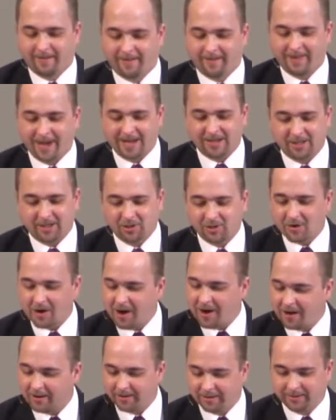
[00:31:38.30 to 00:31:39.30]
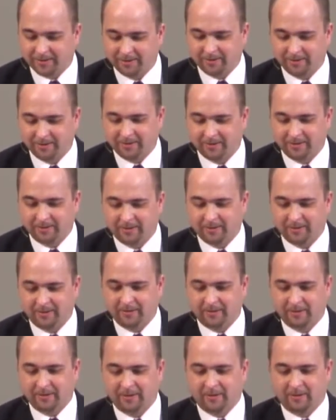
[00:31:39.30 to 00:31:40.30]
That's strong.
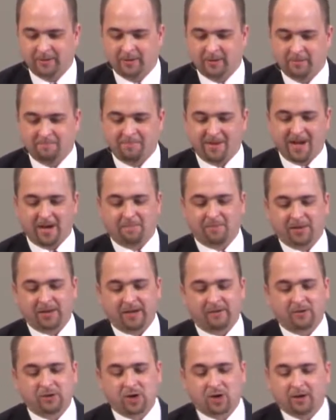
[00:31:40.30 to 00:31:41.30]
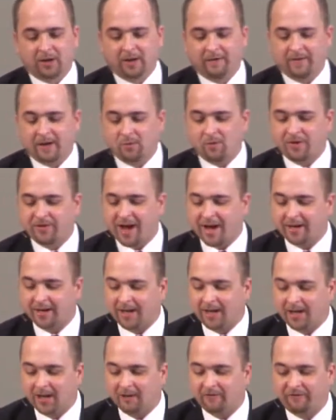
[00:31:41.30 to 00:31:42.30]
Many believers are living without
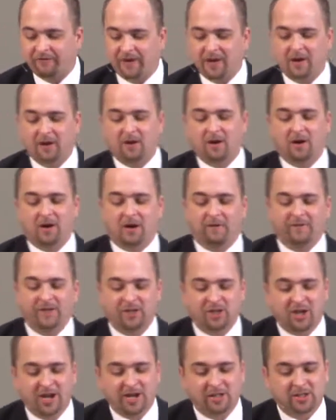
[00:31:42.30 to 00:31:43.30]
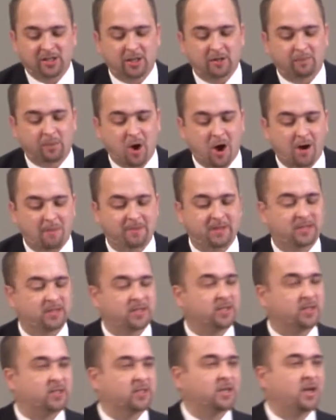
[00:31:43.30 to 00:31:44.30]
any fear of the chastening
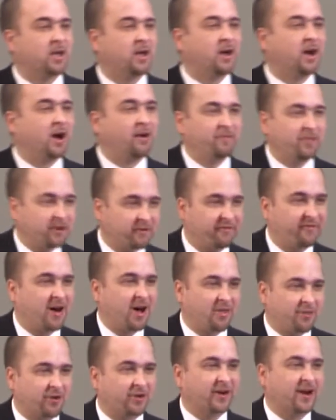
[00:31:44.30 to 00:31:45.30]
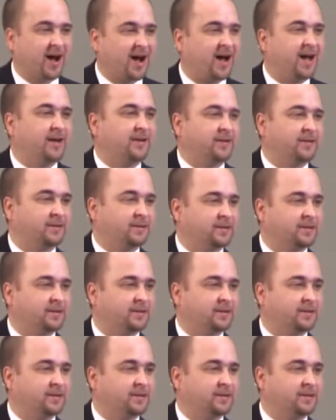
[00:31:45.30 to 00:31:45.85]
promises of their Father God.